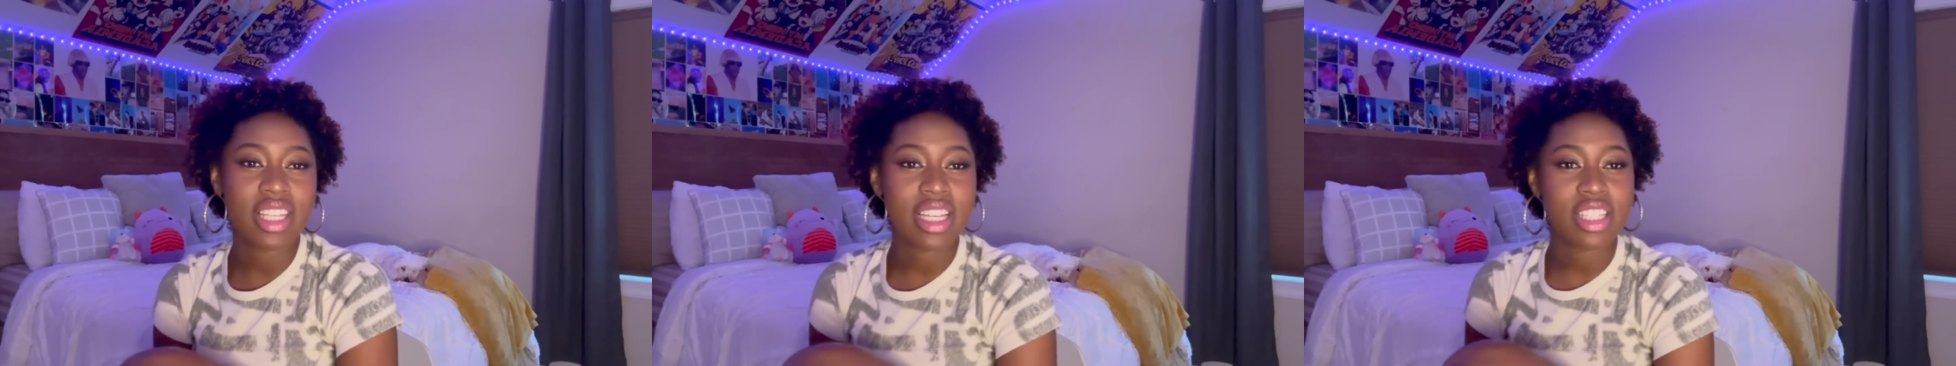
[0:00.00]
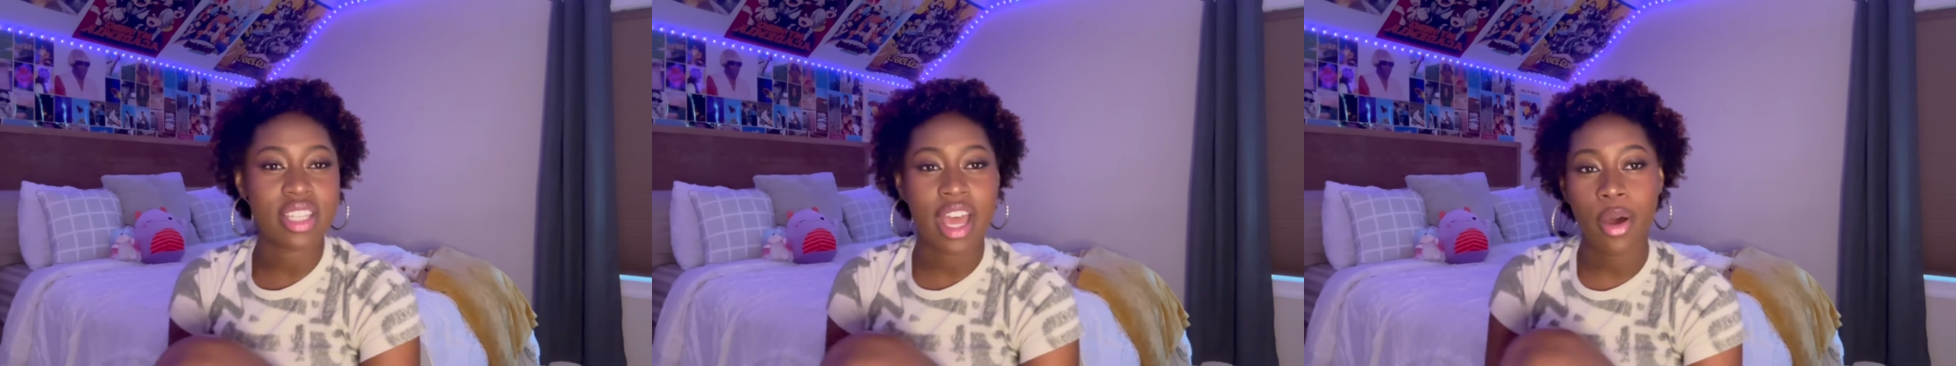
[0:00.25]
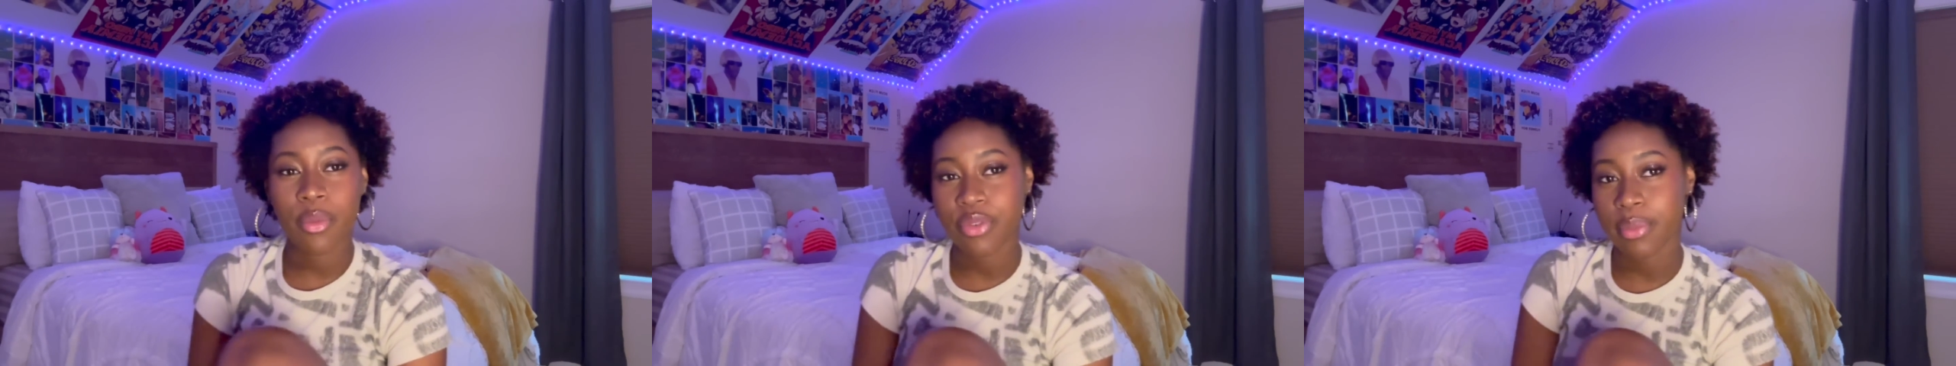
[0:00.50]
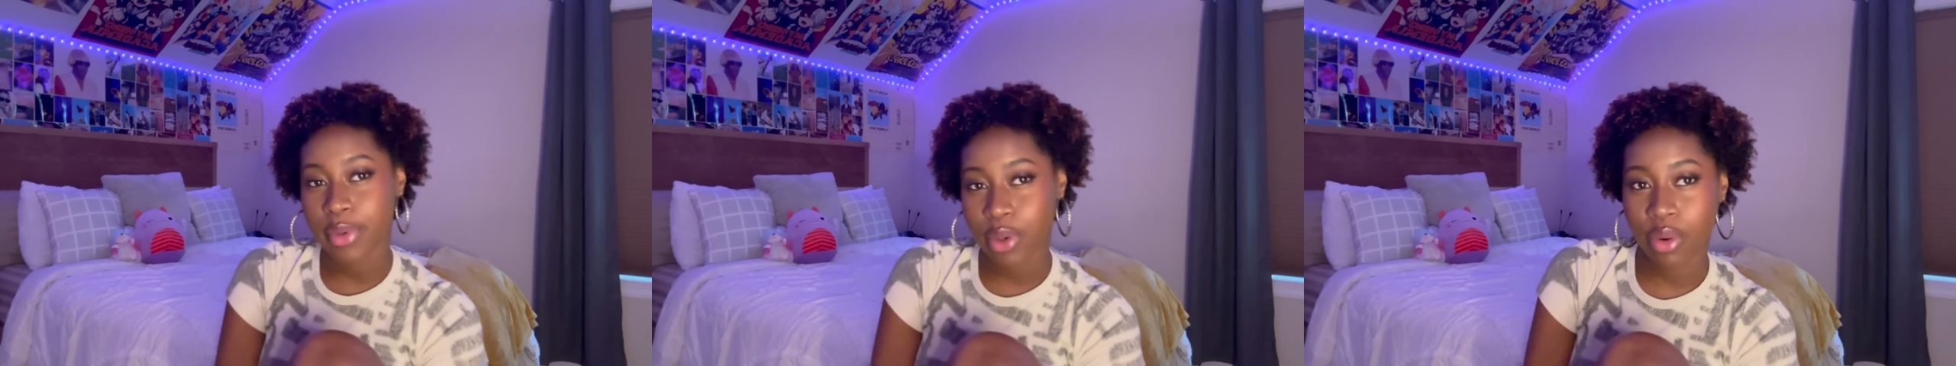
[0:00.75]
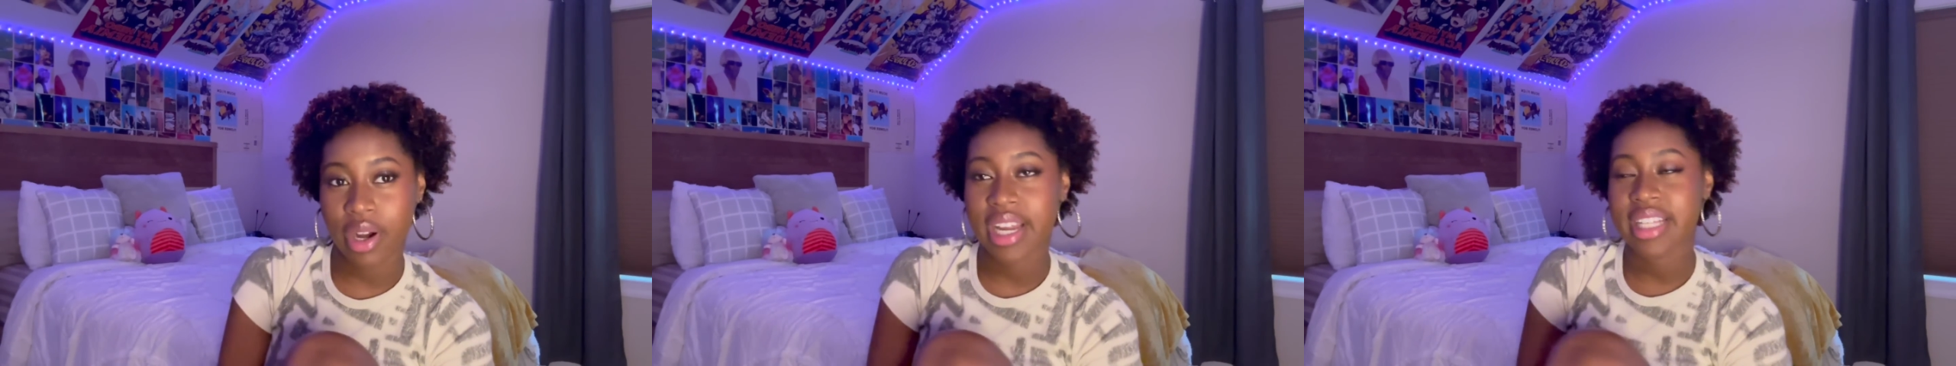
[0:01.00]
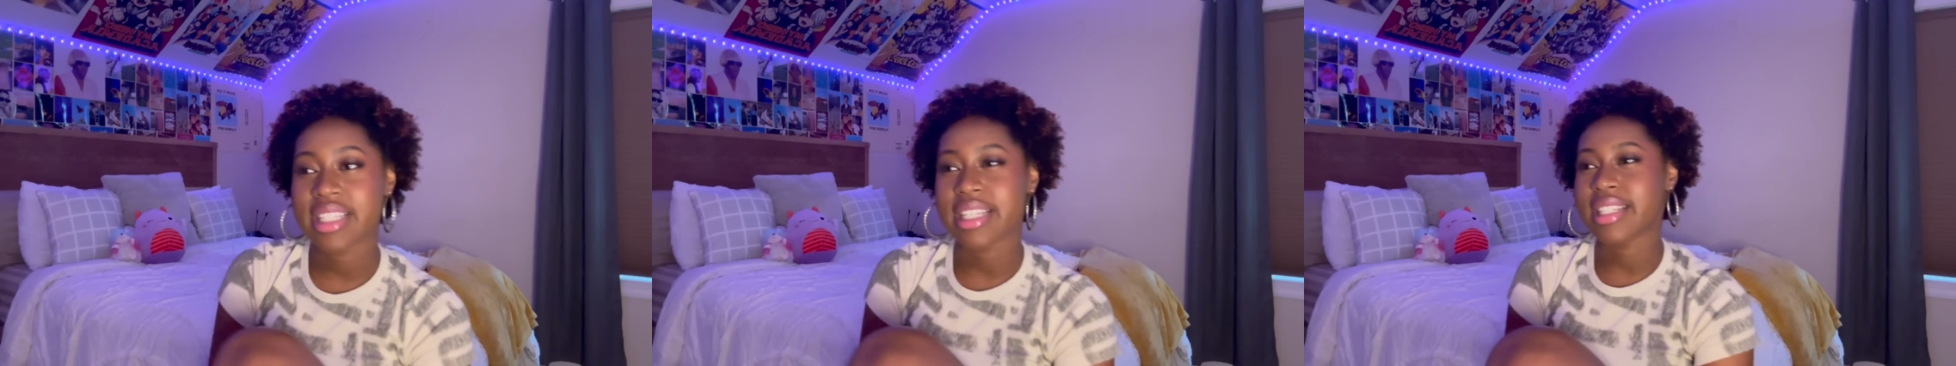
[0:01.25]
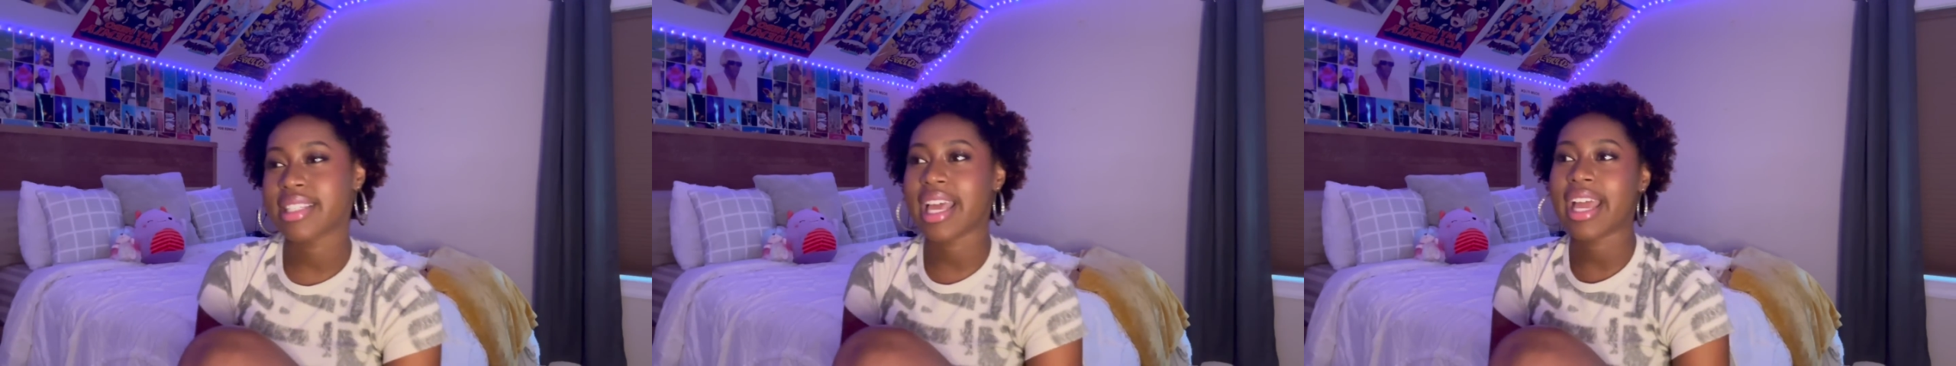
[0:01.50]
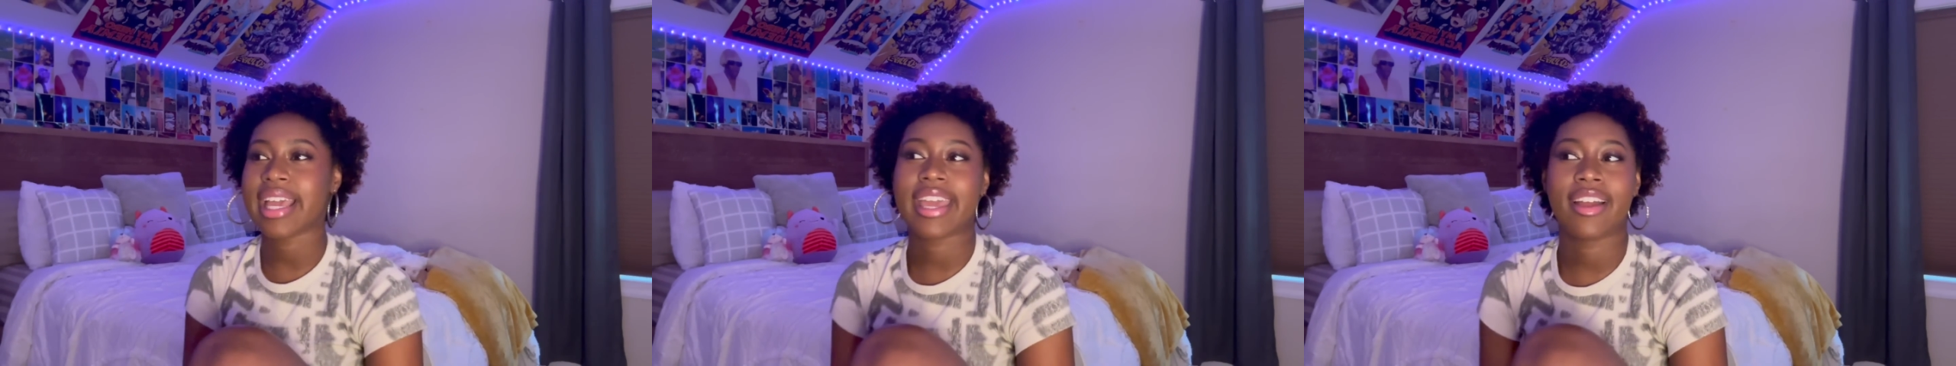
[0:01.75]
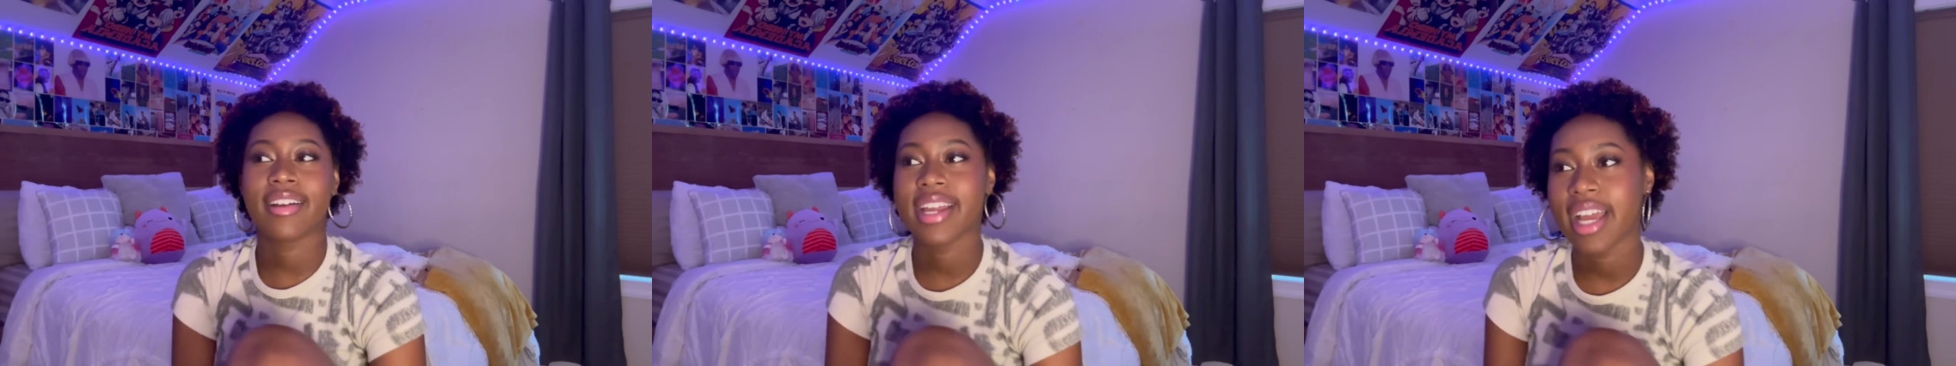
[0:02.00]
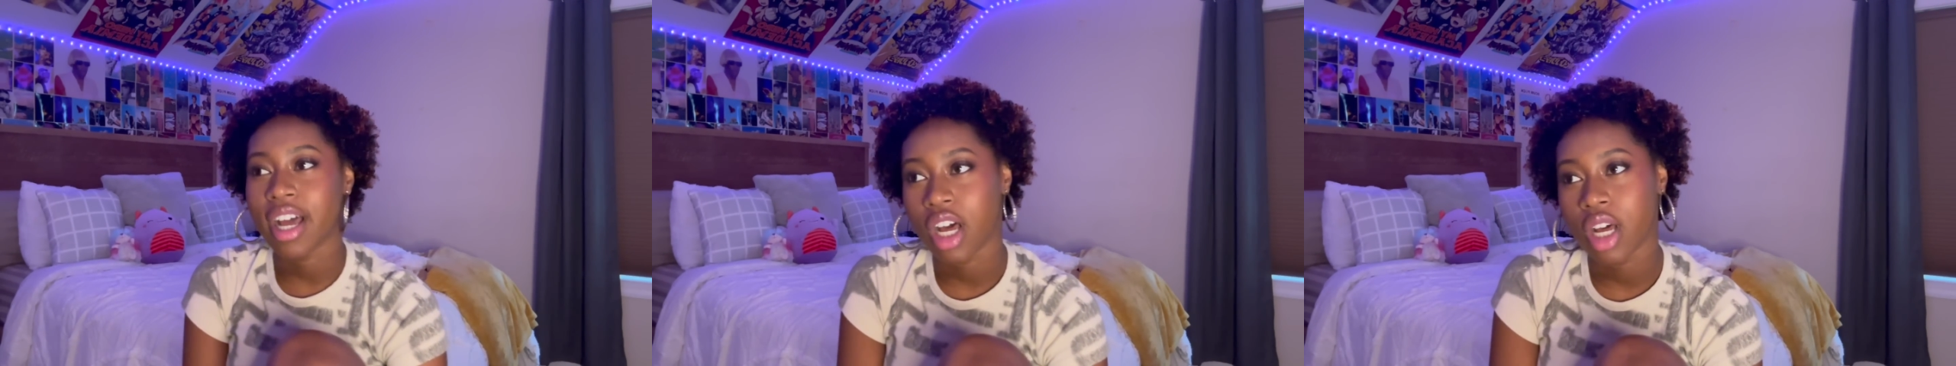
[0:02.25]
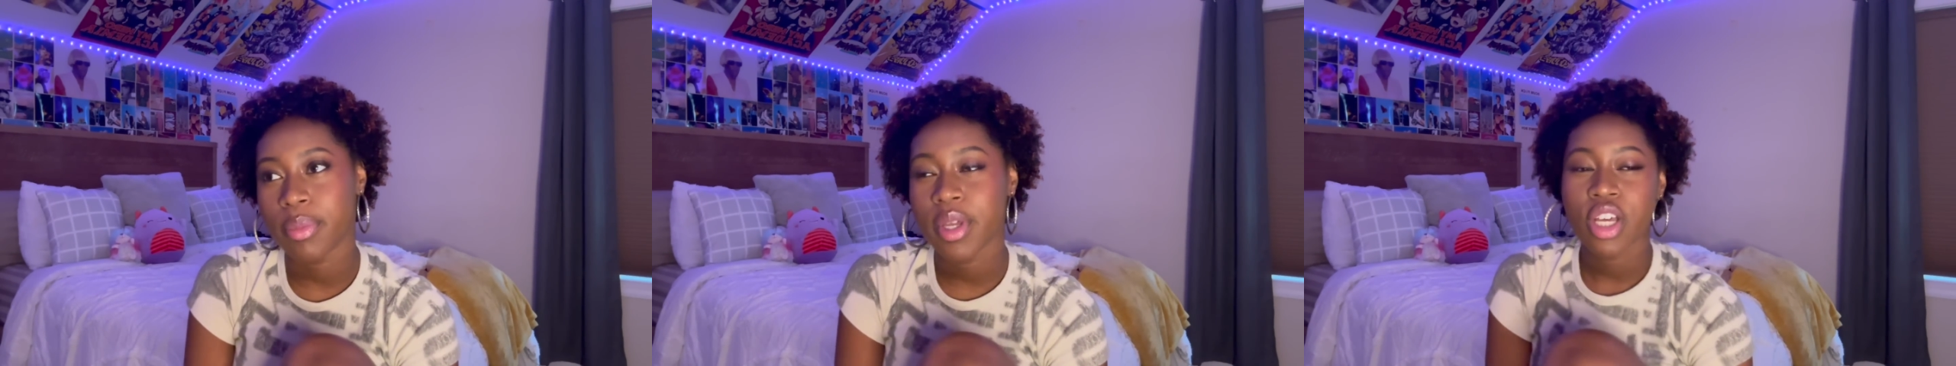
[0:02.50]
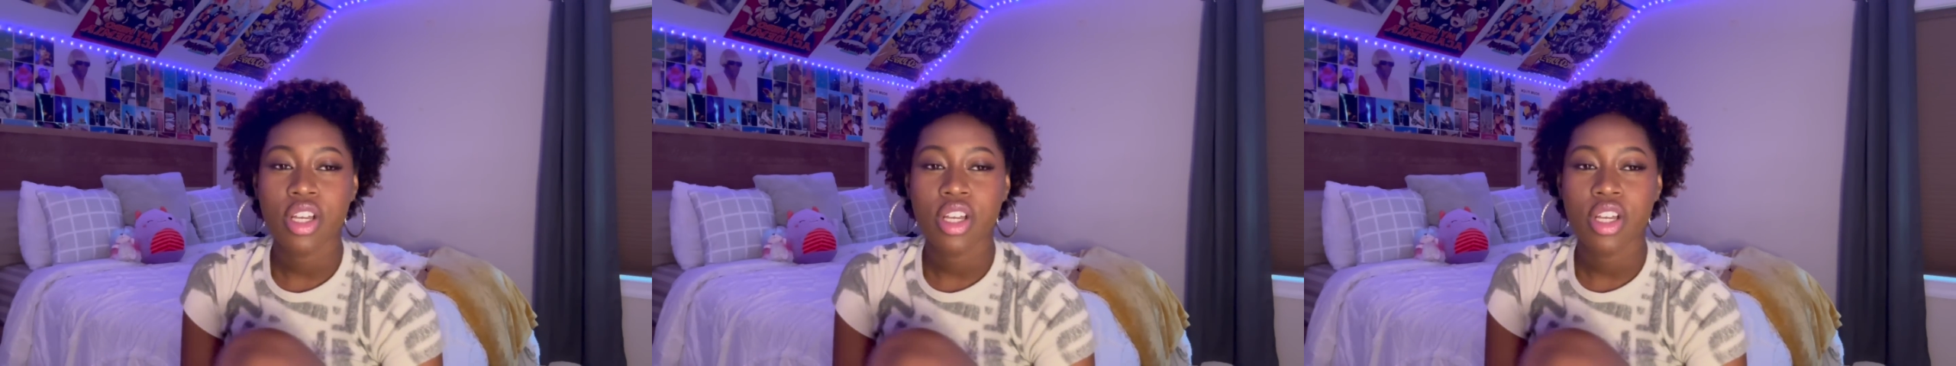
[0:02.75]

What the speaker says: gets help from Dorit to set Carrie up